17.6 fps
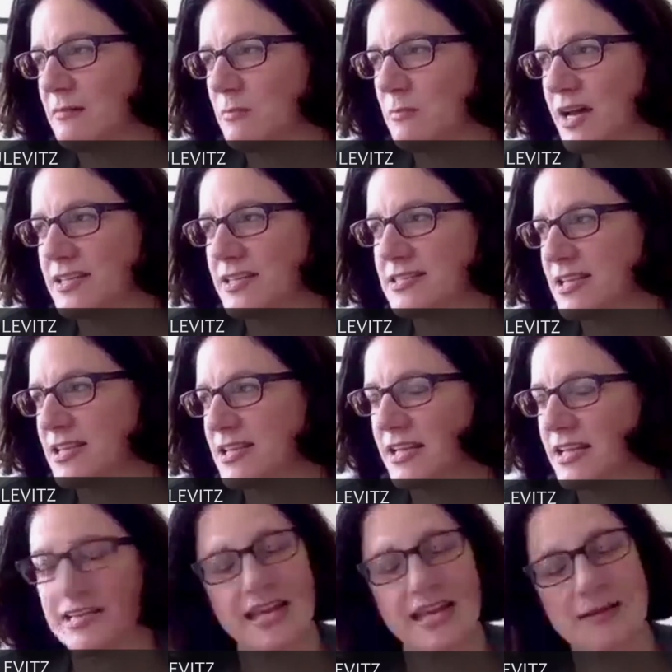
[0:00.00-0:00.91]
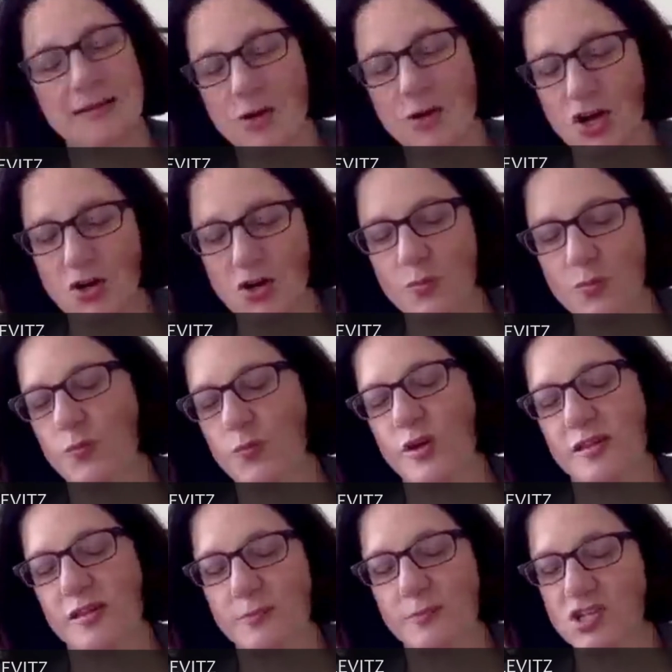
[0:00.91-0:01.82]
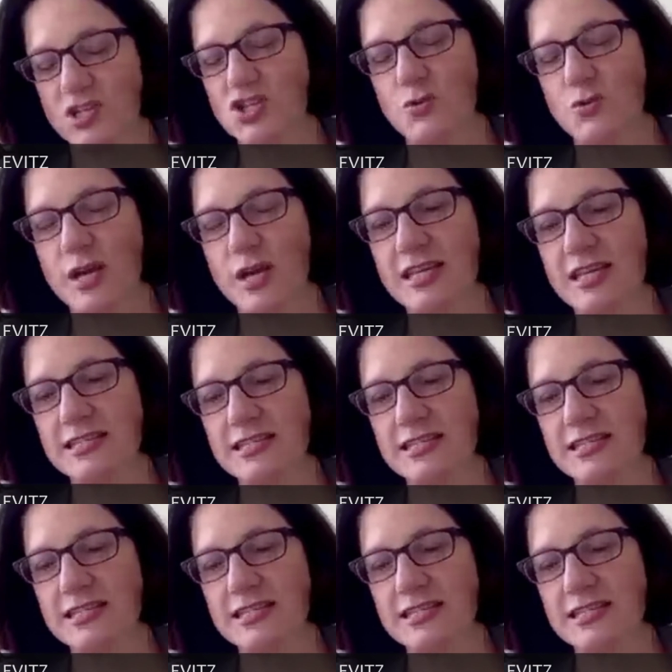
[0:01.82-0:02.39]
my son came home with a bunch of grades